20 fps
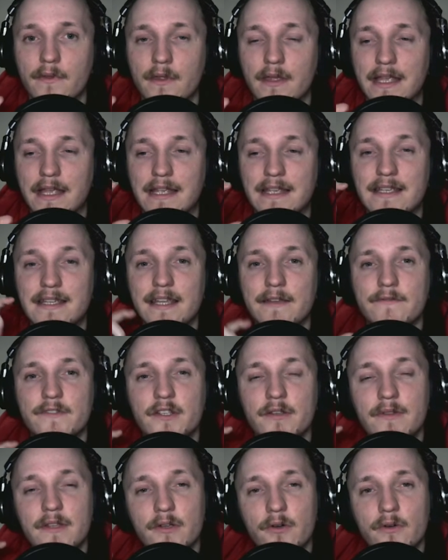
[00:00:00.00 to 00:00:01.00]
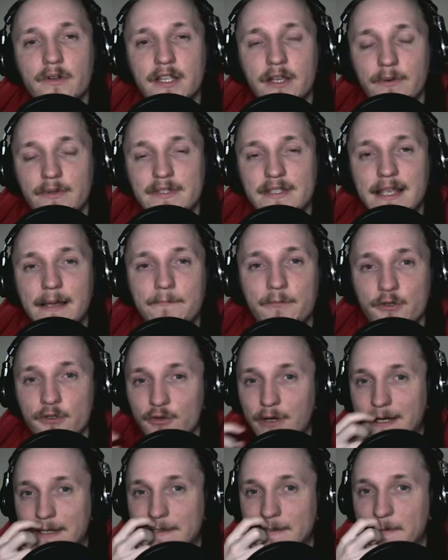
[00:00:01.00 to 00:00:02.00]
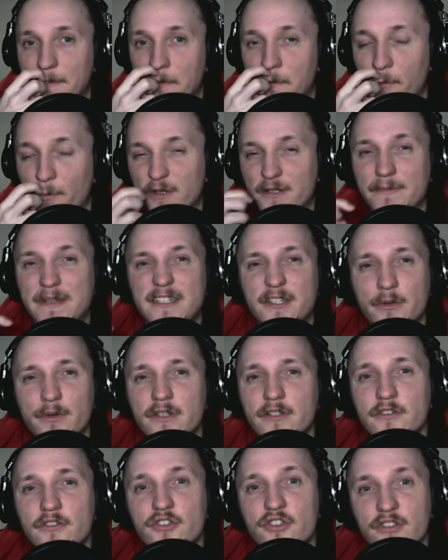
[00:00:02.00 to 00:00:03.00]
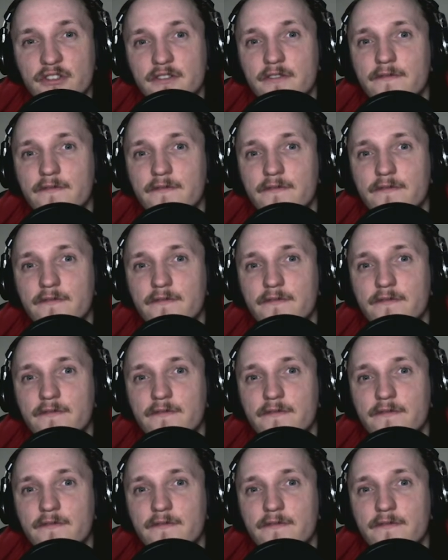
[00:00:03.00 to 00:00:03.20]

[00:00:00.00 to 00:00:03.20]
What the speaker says: it gives you the audio on separate tracks, which means you can adjust